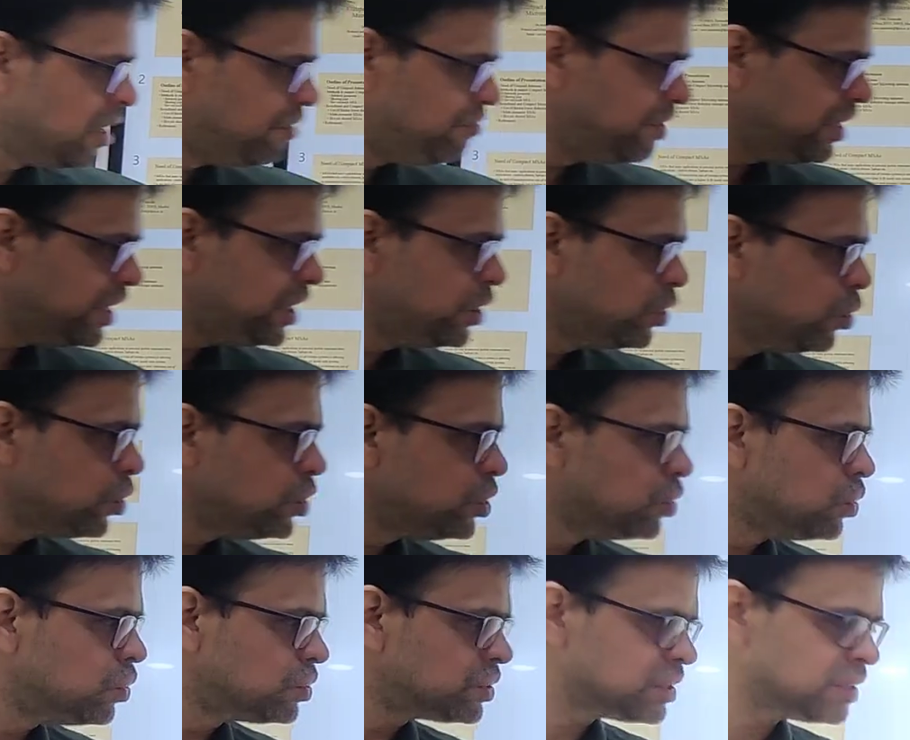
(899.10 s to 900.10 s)
we do
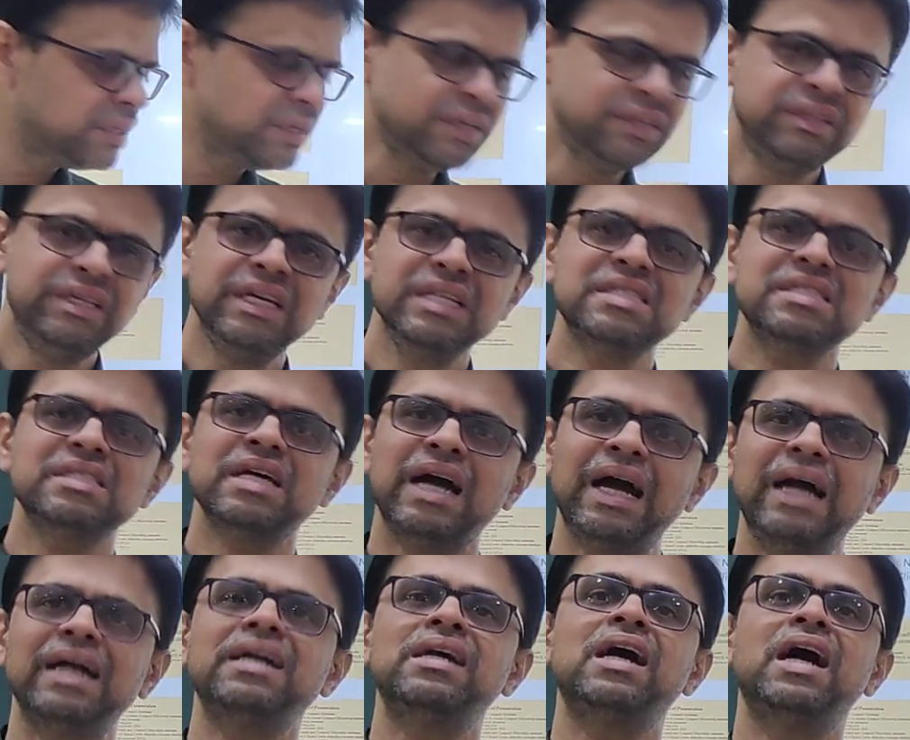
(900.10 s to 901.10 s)
use this
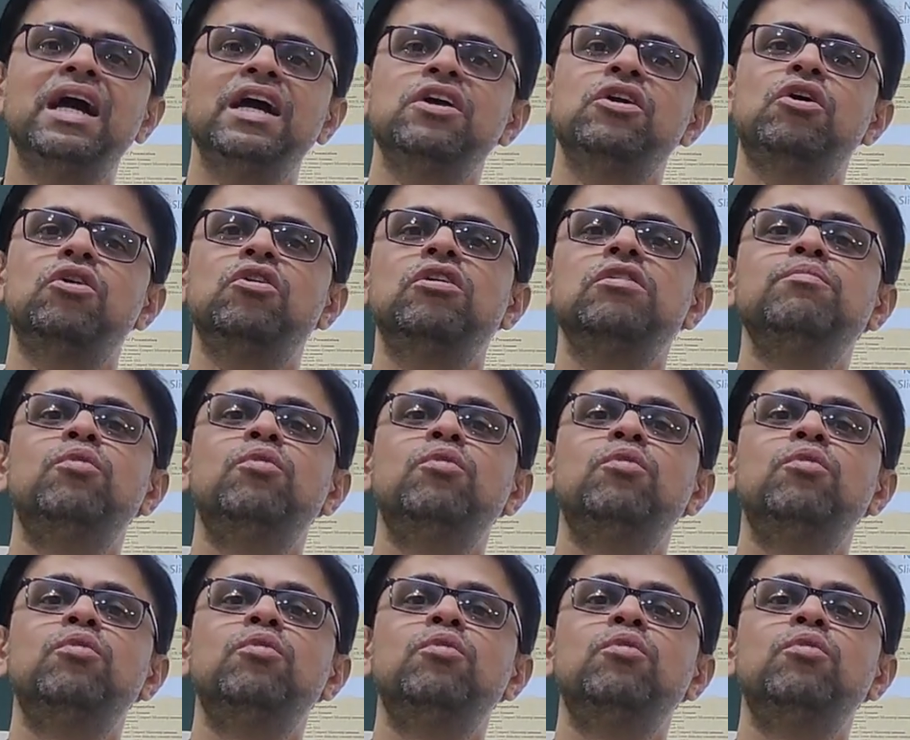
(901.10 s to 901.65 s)
at higher order